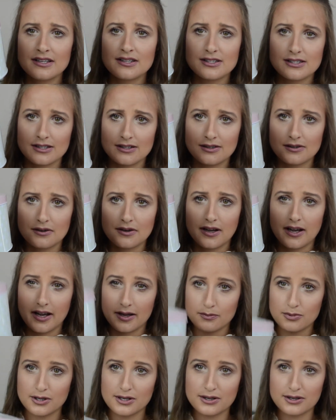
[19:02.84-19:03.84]
so I
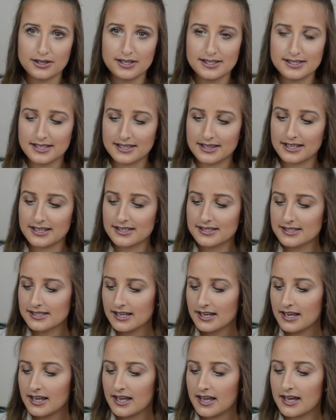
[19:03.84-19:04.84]
put cookies in this.
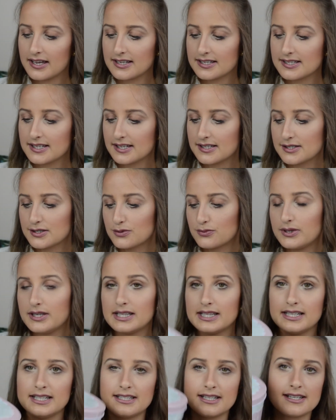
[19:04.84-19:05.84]
And it says
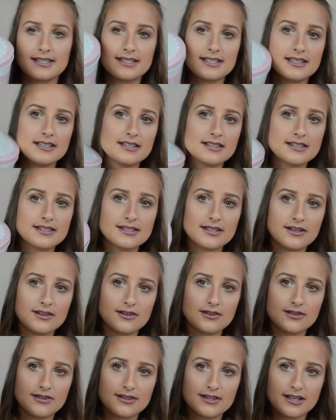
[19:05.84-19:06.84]
Sweetly Does It,
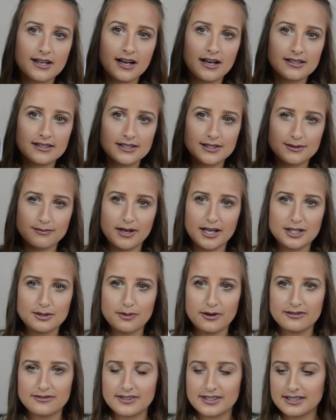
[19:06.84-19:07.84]
so the colors match
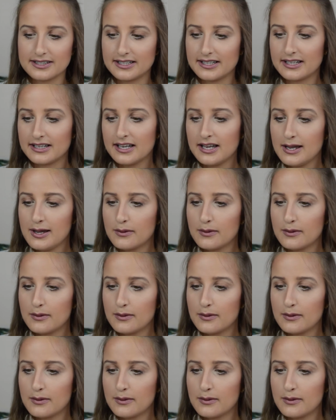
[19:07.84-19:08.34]
perfectly.